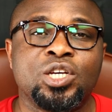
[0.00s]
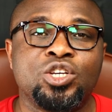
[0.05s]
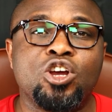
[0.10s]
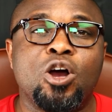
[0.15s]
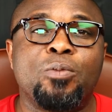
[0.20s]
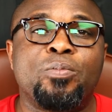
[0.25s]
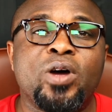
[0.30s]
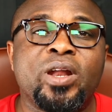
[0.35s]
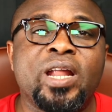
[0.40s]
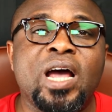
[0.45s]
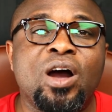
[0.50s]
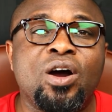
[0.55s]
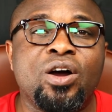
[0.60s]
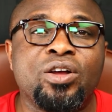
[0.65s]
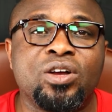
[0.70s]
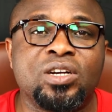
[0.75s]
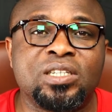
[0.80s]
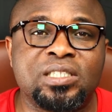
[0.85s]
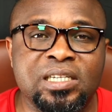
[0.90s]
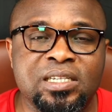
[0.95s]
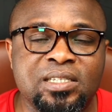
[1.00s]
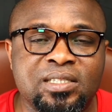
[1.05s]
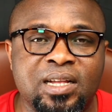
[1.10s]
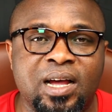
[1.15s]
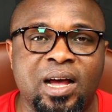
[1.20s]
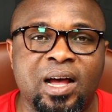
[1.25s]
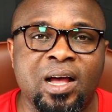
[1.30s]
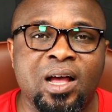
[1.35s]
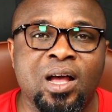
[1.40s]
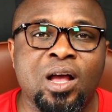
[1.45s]
Your brother or your
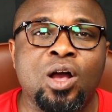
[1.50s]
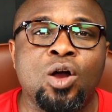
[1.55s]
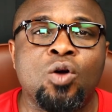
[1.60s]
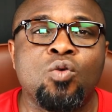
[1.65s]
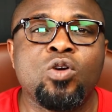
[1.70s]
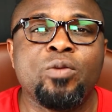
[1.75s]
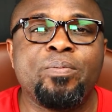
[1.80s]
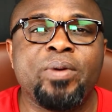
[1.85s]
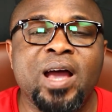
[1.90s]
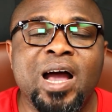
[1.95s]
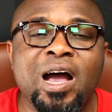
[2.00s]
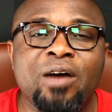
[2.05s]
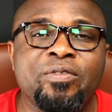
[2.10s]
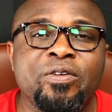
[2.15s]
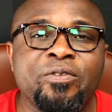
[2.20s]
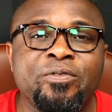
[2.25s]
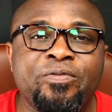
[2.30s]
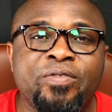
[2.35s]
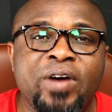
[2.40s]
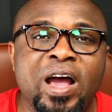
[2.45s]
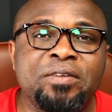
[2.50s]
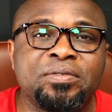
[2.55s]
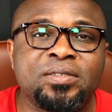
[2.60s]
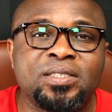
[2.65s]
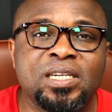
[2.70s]
sister will be having 5,